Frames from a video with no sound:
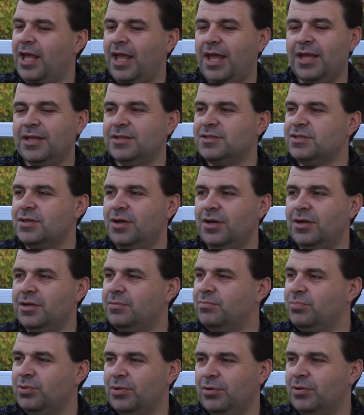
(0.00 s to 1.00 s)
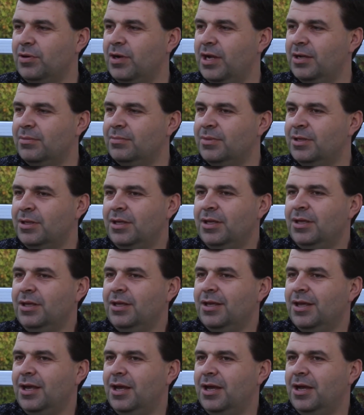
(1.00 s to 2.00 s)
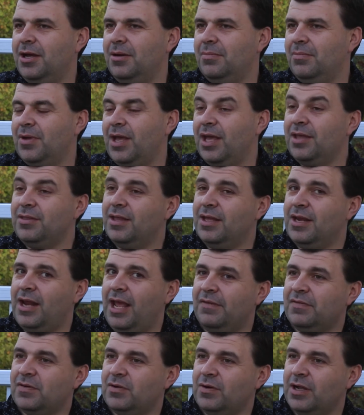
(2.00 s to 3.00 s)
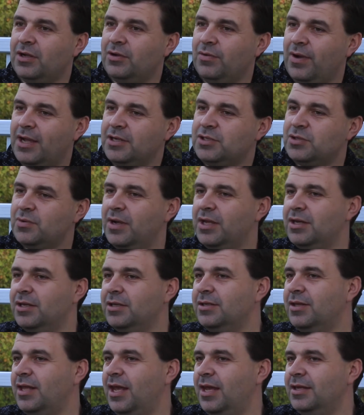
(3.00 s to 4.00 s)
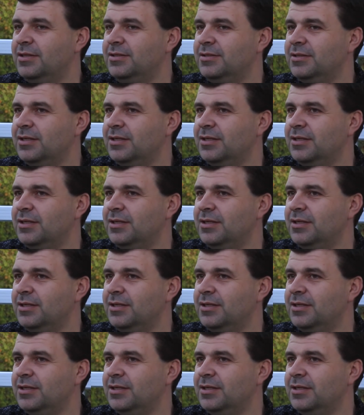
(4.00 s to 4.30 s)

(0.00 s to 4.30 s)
hands-on program. And then after I graduated that